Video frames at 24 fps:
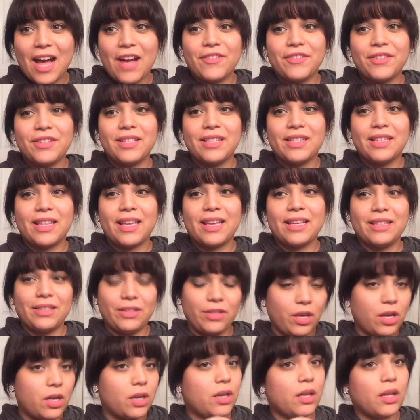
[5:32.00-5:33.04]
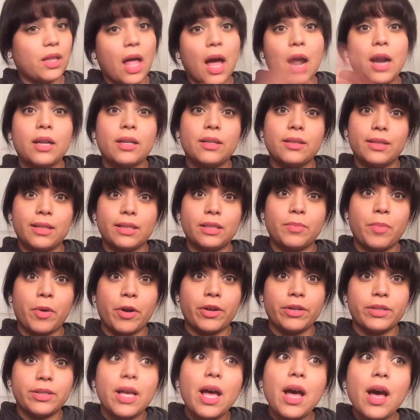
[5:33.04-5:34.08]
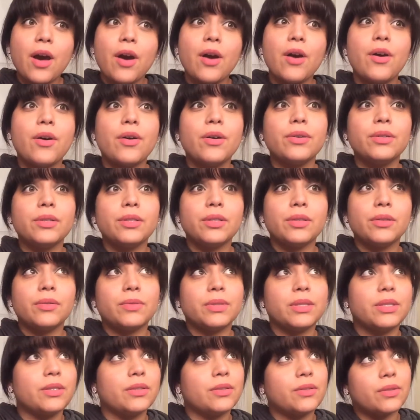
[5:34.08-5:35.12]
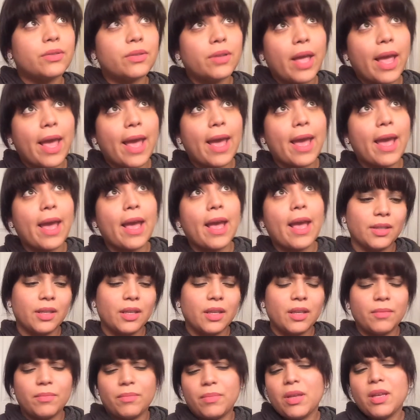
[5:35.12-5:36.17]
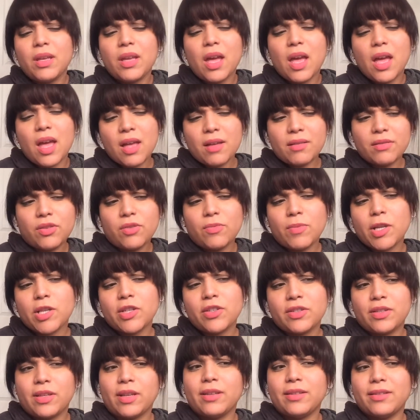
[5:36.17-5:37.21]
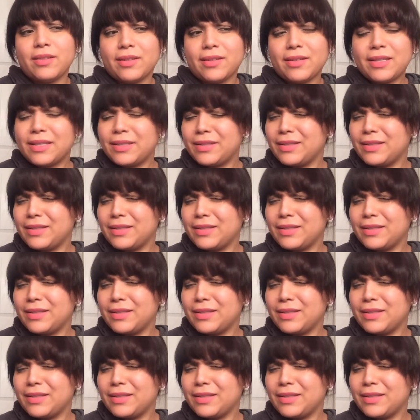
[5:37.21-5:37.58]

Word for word: Obviously, they took a lot of sex parts out, which is okay. But yeah, too much sex.